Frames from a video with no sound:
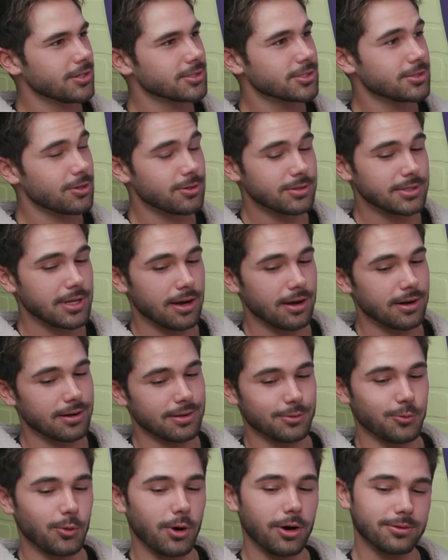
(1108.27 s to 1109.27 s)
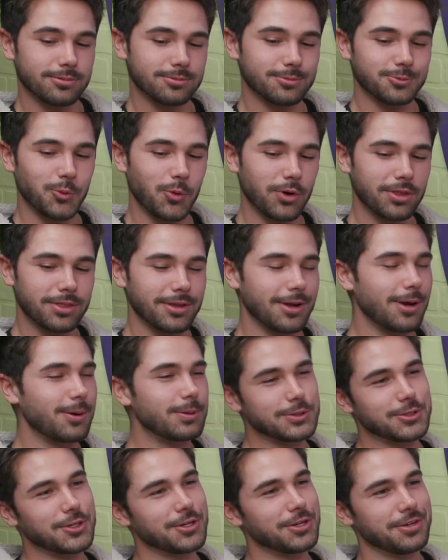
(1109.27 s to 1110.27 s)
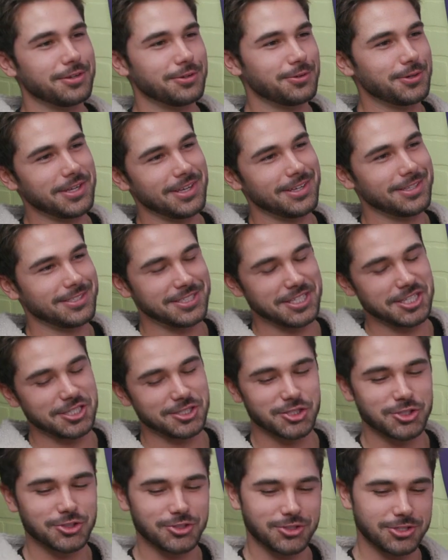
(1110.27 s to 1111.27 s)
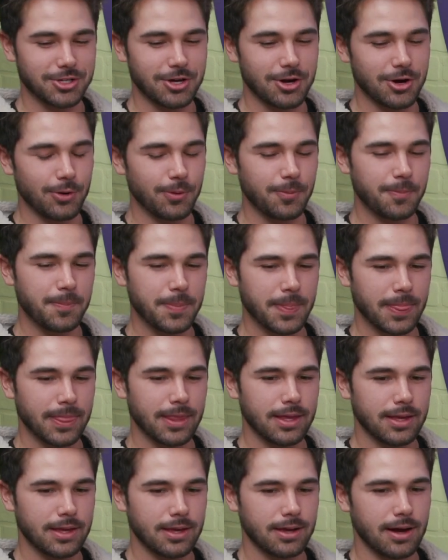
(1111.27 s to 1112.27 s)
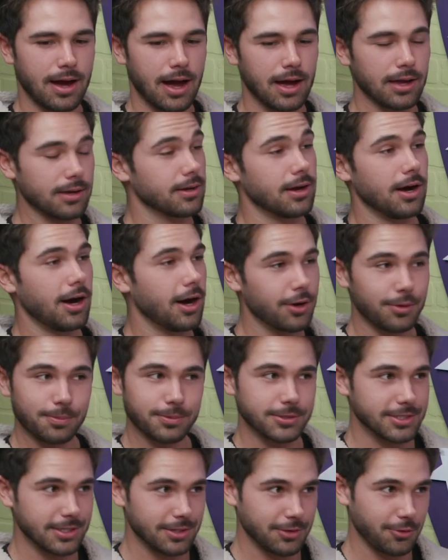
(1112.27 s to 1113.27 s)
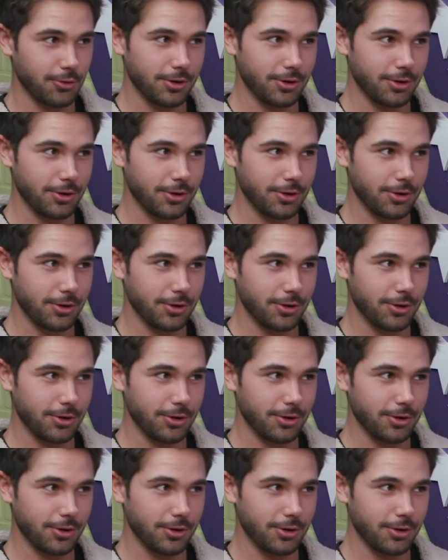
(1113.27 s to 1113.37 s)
there's no doubt well one thing i will tell you is this so i 100%